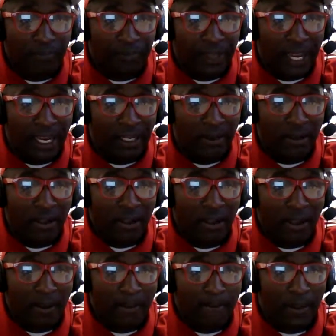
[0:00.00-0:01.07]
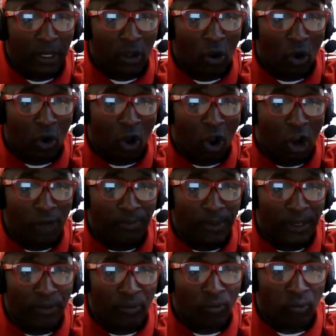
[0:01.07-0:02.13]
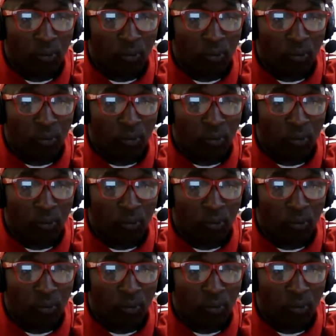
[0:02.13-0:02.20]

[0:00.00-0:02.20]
Then Mecole Hardman